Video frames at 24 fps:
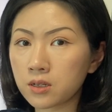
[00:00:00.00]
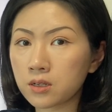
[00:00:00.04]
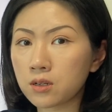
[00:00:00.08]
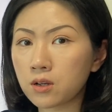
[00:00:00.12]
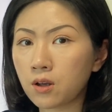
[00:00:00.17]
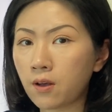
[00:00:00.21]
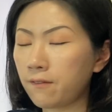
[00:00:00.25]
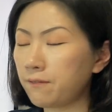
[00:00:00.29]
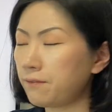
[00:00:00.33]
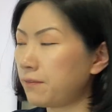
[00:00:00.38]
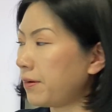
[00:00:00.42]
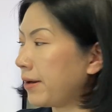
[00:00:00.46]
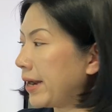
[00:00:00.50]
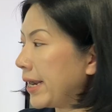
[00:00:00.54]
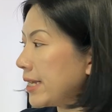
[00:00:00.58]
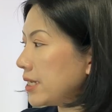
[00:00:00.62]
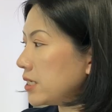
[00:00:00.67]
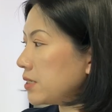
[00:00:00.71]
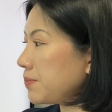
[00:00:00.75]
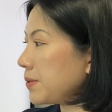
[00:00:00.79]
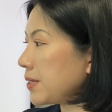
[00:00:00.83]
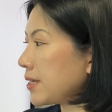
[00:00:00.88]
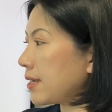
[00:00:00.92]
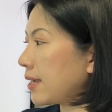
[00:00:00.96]
conference
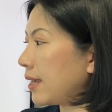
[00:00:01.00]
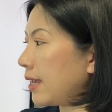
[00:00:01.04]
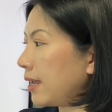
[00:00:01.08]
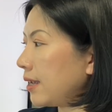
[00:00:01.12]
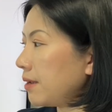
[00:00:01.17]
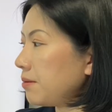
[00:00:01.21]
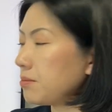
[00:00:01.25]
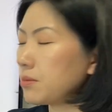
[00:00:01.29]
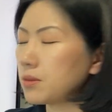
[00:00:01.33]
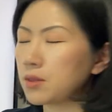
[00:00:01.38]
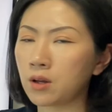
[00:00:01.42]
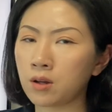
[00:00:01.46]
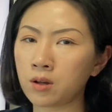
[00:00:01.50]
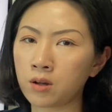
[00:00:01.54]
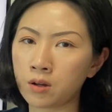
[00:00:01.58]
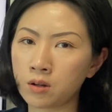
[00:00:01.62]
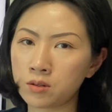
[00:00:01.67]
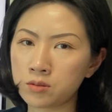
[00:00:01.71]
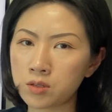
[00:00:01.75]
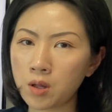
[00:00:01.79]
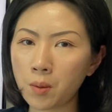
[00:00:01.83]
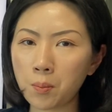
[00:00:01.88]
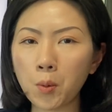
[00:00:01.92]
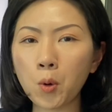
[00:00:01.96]
became the
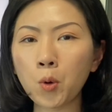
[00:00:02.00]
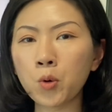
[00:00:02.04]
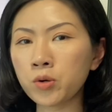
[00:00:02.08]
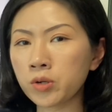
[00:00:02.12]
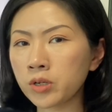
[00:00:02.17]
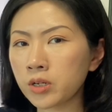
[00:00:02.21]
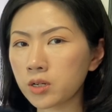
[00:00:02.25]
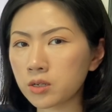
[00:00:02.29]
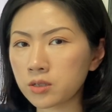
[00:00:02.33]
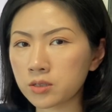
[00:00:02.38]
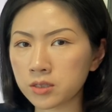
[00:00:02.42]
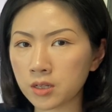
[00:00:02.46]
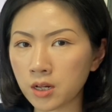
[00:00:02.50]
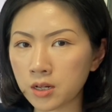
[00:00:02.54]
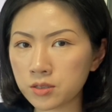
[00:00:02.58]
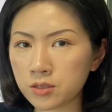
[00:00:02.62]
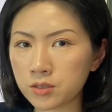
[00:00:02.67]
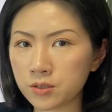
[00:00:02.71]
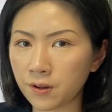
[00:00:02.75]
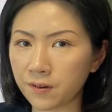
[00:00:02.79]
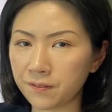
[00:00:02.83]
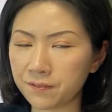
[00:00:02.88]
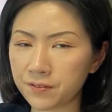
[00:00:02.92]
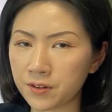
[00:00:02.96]
subordinate clause
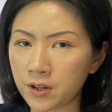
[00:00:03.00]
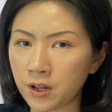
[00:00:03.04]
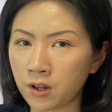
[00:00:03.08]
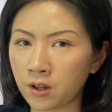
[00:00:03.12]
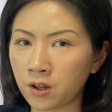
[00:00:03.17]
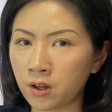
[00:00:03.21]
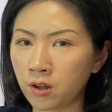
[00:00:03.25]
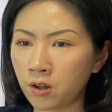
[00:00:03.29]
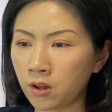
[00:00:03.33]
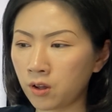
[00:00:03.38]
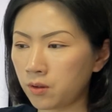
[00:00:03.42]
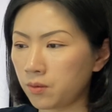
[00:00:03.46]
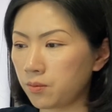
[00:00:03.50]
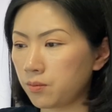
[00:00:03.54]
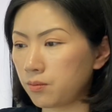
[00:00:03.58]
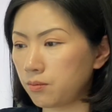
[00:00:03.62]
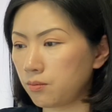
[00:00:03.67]
of the